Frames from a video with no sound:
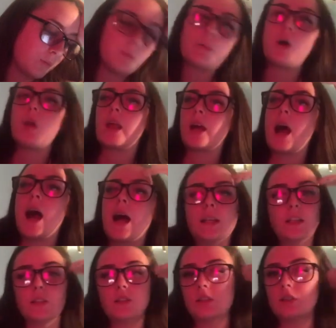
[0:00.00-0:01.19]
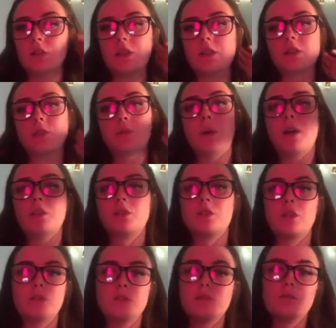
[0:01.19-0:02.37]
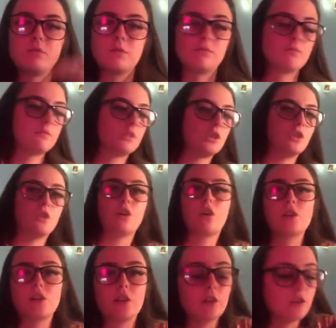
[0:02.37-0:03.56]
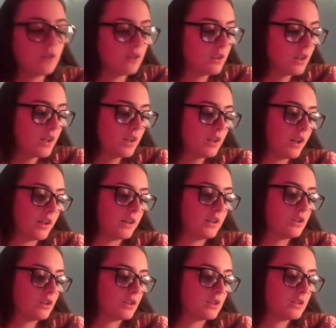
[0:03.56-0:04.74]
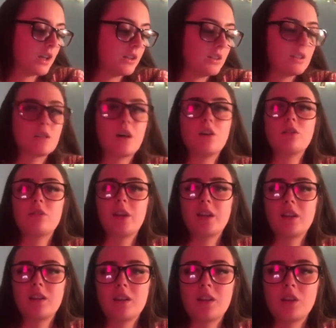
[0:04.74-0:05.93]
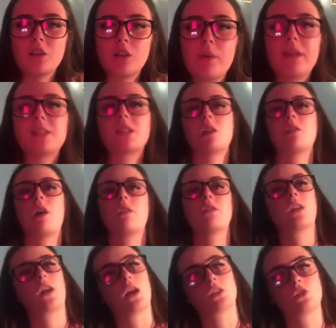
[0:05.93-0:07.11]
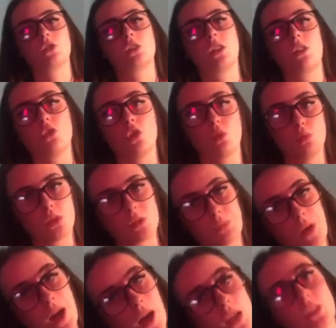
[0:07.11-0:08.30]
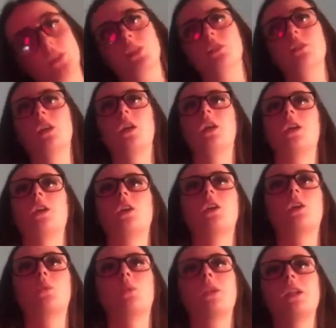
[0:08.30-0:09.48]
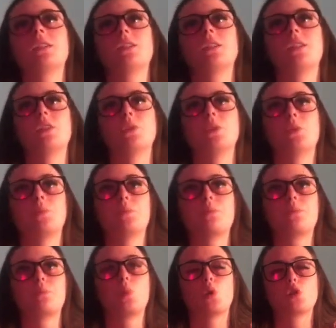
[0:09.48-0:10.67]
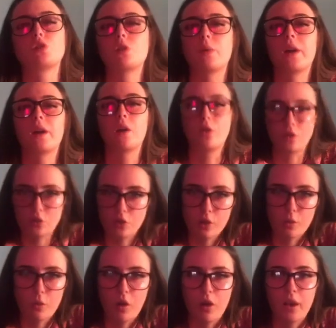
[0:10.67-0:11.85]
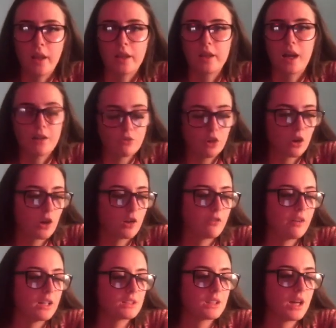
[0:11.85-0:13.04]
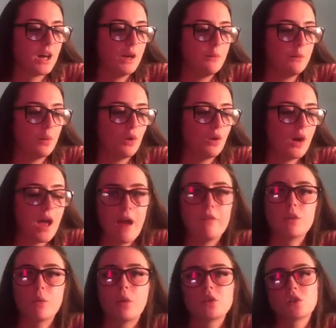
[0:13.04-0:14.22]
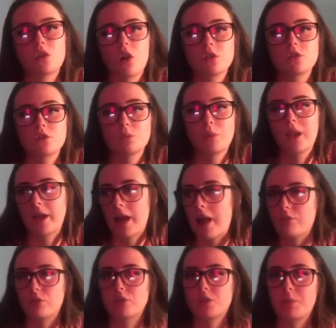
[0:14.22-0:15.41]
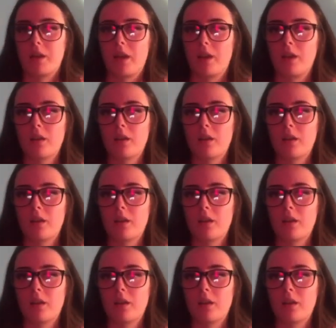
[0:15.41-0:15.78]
like, I need to do this as well, so you're not on your own. Like, just tell yourself like you can do it instead of having the attitude of giving up, which is what I do. We need to push through it and go, do you know what, like, I've not got it first time, but everyone starts somewhere. Like, everyone's a beginner